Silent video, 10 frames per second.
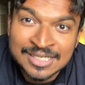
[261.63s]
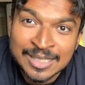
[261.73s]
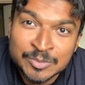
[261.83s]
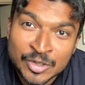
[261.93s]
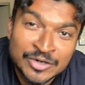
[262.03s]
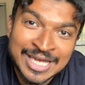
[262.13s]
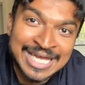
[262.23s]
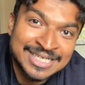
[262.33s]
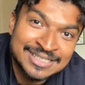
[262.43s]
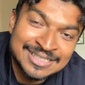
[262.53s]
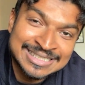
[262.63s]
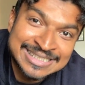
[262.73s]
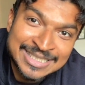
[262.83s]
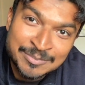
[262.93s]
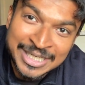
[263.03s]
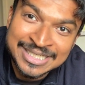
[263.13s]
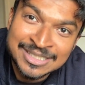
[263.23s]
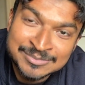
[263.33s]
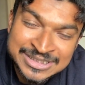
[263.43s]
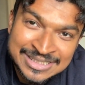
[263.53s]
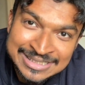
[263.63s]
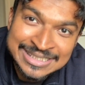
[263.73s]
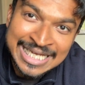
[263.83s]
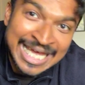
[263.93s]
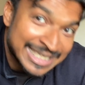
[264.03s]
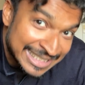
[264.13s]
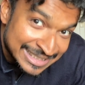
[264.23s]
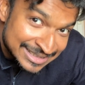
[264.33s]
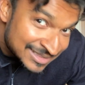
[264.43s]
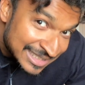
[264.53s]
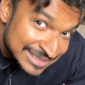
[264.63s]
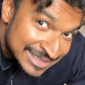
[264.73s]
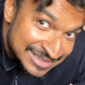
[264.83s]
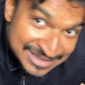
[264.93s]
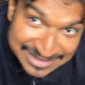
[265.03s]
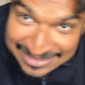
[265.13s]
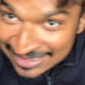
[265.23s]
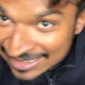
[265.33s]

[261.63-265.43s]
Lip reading: I put on a hat, and then a bike helmet, and then the hat again. And this is